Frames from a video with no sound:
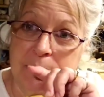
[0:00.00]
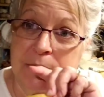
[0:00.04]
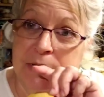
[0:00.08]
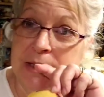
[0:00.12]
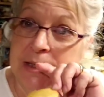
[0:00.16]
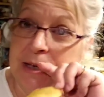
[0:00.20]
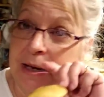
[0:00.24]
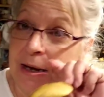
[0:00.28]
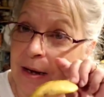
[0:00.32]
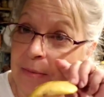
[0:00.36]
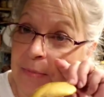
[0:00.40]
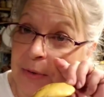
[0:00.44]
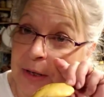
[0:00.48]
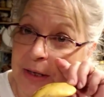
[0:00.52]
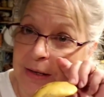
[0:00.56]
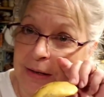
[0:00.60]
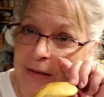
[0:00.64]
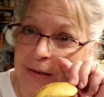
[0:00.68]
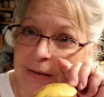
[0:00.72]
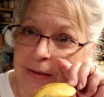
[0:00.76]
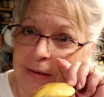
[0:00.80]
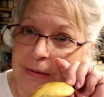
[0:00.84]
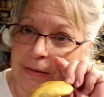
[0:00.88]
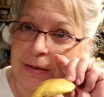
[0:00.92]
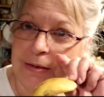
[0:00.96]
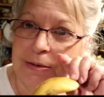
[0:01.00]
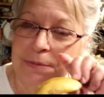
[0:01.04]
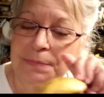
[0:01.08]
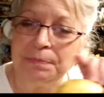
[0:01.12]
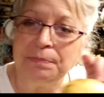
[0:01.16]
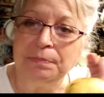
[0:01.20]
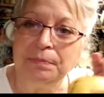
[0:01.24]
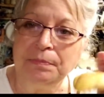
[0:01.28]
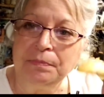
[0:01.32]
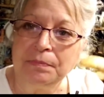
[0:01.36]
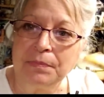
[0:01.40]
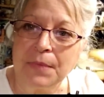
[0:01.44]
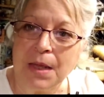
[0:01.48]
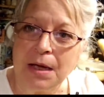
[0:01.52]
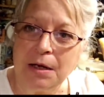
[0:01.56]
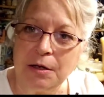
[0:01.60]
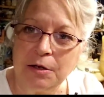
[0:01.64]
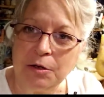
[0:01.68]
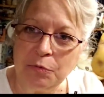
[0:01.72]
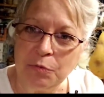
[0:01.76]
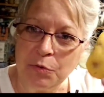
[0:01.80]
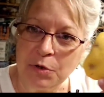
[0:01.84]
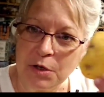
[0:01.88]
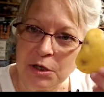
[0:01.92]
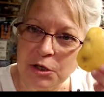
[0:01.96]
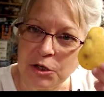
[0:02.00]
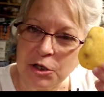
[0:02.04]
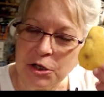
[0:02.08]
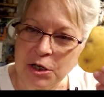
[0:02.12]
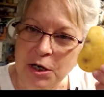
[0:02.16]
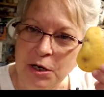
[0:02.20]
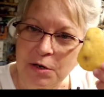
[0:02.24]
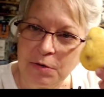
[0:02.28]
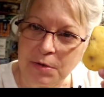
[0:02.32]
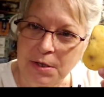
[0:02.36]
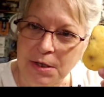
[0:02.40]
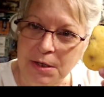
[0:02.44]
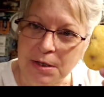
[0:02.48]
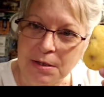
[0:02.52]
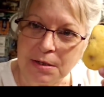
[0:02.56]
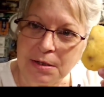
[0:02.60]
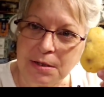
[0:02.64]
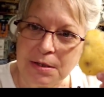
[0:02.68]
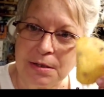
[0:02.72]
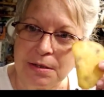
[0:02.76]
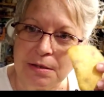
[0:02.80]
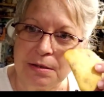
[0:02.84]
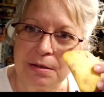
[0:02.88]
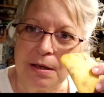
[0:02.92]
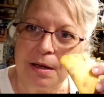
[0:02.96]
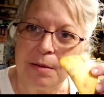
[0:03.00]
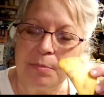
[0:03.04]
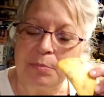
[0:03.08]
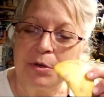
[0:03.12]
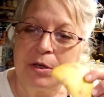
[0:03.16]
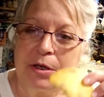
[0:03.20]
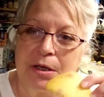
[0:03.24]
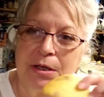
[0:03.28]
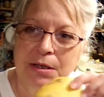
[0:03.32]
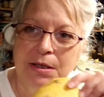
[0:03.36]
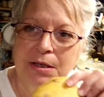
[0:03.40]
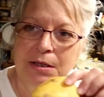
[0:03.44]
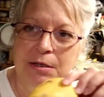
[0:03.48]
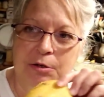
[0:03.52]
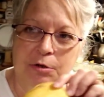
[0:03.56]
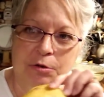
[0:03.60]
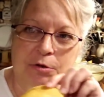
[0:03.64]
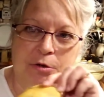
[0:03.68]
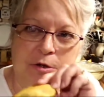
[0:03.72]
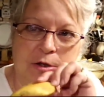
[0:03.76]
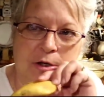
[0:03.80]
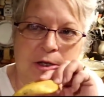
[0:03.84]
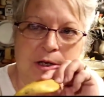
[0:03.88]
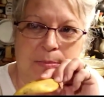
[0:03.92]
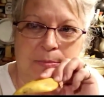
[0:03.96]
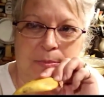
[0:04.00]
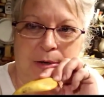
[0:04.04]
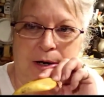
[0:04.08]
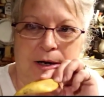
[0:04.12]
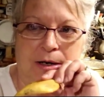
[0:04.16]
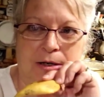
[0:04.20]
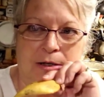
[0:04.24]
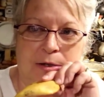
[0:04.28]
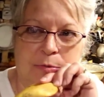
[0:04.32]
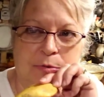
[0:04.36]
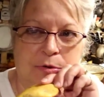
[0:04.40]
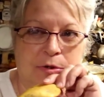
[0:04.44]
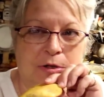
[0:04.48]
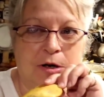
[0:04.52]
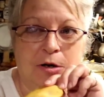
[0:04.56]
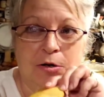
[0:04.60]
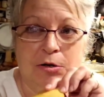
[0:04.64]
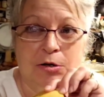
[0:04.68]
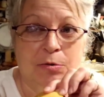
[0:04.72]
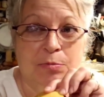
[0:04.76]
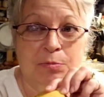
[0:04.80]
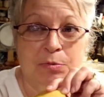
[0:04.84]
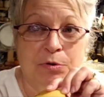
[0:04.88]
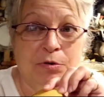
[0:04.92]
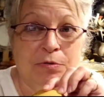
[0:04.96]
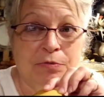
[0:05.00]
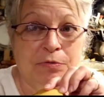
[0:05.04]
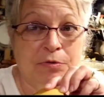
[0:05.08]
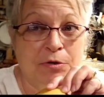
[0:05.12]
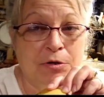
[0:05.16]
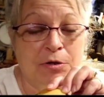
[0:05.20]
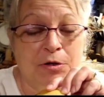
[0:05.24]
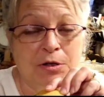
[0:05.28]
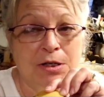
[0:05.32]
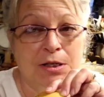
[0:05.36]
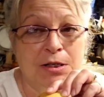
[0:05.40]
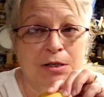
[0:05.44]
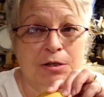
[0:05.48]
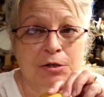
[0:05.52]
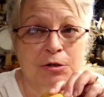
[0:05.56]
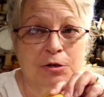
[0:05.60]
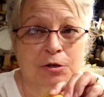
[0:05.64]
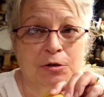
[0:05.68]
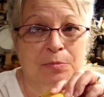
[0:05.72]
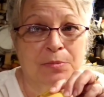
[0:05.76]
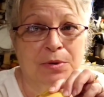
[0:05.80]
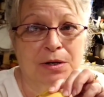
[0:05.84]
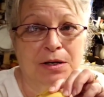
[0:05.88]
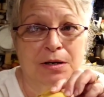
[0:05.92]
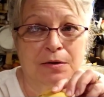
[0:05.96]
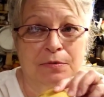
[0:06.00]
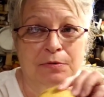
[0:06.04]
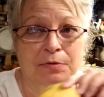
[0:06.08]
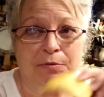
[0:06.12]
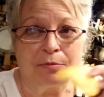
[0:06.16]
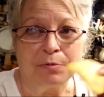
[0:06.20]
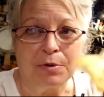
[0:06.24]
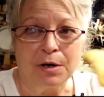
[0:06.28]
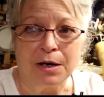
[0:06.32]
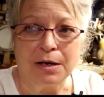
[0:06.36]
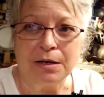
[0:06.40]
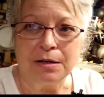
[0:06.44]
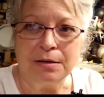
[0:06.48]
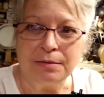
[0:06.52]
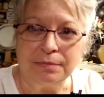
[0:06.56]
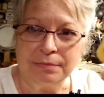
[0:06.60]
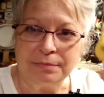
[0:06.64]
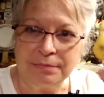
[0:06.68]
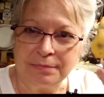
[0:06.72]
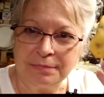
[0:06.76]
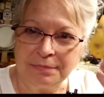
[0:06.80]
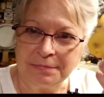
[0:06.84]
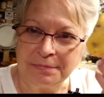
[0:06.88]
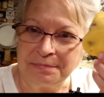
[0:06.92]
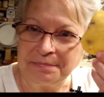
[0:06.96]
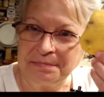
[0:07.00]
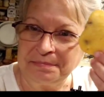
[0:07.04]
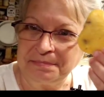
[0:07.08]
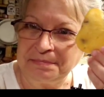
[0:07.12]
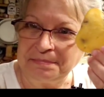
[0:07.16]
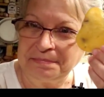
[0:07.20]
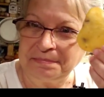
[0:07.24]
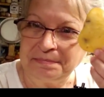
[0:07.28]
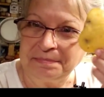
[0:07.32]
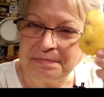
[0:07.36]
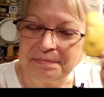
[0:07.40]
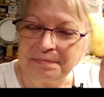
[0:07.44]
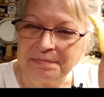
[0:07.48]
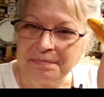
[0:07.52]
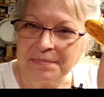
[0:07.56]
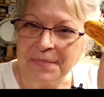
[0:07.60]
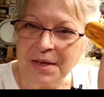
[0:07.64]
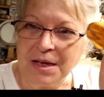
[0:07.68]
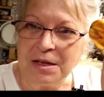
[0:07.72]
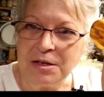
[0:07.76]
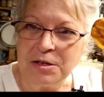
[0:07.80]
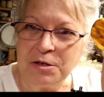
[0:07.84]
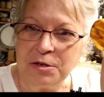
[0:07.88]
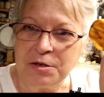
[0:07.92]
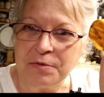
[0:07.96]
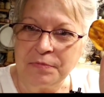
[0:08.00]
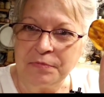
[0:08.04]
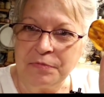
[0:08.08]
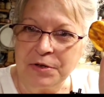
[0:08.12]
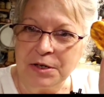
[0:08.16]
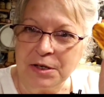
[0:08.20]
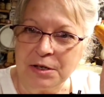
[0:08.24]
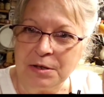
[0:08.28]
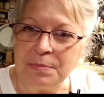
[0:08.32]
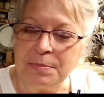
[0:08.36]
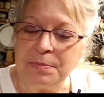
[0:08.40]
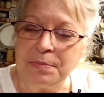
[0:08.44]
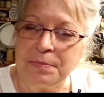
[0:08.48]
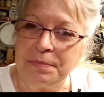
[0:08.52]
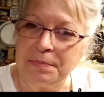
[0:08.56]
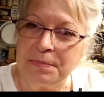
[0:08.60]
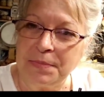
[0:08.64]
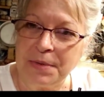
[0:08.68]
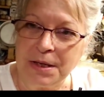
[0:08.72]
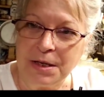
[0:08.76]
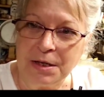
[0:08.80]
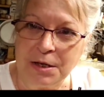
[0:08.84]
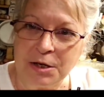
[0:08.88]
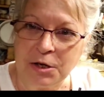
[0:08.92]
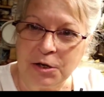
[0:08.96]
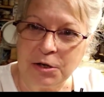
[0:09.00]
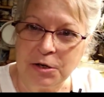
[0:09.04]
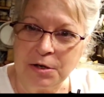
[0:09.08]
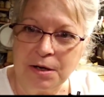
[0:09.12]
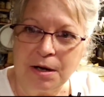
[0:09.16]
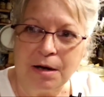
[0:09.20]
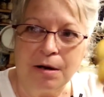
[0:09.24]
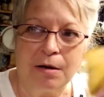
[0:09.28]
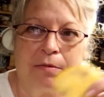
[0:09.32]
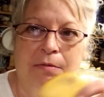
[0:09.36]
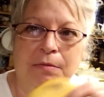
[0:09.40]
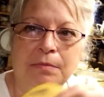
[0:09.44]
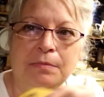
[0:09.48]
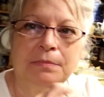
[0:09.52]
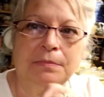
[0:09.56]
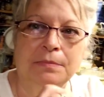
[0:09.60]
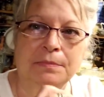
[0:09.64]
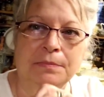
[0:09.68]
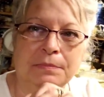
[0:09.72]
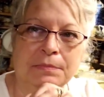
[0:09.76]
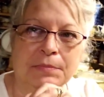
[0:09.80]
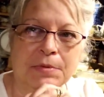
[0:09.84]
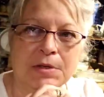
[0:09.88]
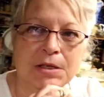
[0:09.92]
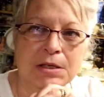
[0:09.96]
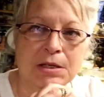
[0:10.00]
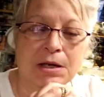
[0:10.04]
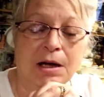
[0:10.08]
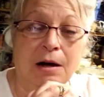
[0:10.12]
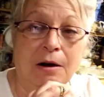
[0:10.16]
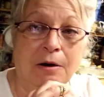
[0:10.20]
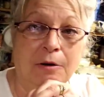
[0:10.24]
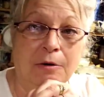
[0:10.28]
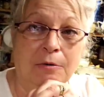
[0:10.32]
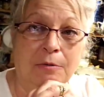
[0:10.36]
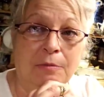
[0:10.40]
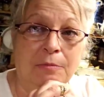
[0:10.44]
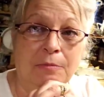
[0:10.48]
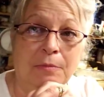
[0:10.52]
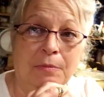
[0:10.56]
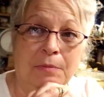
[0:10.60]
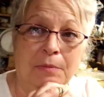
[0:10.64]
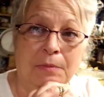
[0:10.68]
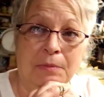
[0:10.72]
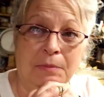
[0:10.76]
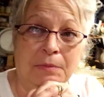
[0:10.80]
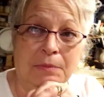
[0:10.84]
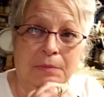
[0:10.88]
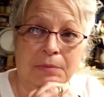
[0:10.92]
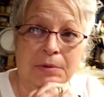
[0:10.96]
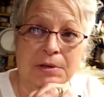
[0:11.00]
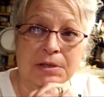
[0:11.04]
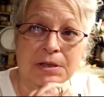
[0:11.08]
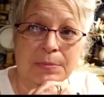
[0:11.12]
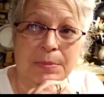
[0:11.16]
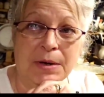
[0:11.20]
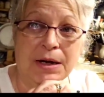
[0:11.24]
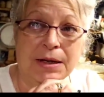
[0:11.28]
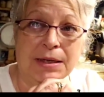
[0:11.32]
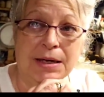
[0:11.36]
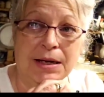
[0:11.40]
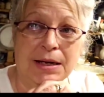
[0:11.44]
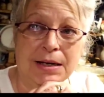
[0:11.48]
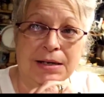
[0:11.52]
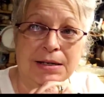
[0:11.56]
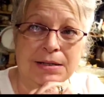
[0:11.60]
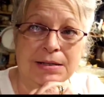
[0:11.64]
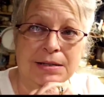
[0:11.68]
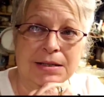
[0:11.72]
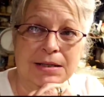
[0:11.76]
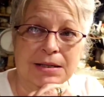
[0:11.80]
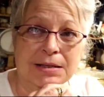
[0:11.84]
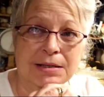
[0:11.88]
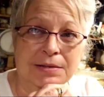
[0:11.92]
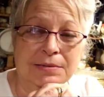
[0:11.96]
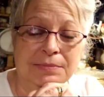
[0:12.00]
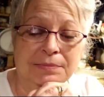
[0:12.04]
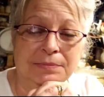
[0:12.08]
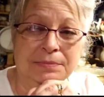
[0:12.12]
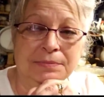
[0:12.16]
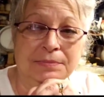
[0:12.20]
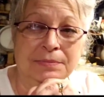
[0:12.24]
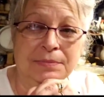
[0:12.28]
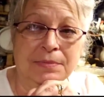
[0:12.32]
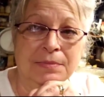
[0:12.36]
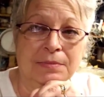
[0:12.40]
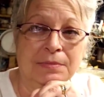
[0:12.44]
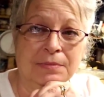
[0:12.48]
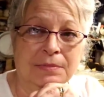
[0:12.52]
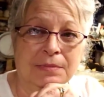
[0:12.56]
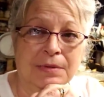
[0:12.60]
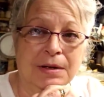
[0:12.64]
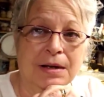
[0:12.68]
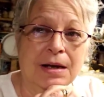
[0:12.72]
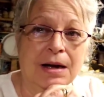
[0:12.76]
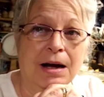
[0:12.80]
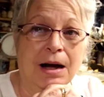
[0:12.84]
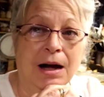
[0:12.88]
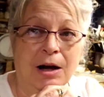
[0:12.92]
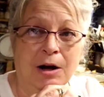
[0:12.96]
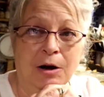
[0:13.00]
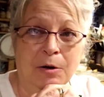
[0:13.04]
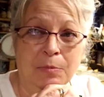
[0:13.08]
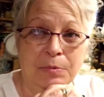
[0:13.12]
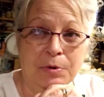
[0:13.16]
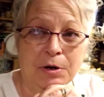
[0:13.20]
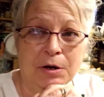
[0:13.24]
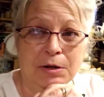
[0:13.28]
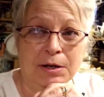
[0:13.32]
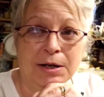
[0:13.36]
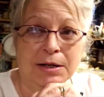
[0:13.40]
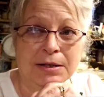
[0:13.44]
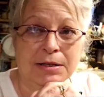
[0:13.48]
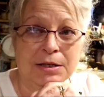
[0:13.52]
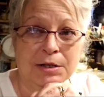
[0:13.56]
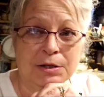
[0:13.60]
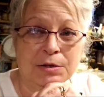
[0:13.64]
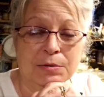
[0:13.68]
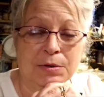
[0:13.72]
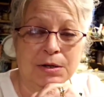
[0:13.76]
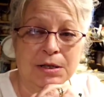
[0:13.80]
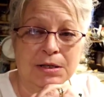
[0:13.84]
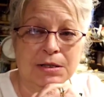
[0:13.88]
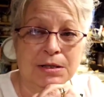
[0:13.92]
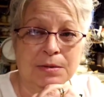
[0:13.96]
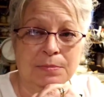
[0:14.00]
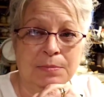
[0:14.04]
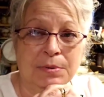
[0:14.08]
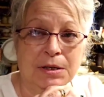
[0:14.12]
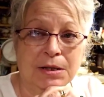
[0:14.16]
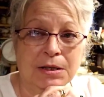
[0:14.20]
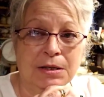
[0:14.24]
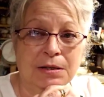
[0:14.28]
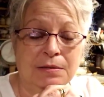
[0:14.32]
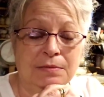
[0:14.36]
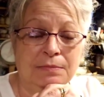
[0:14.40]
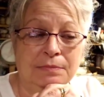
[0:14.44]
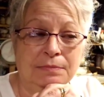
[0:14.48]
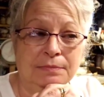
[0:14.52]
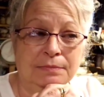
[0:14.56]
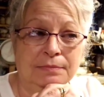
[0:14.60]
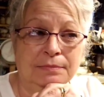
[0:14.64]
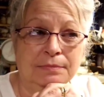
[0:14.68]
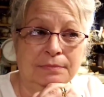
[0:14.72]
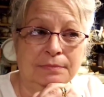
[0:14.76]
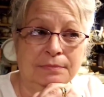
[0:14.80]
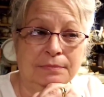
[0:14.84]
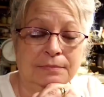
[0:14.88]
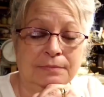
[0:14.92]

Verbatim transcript: to Christmas time it gets, and you want to share this and put it in your cookie box with all your beautiful cookies you're going to be giving away, you can fill them, and there you go. So, it's about that easy. I hope y'all like this recipe.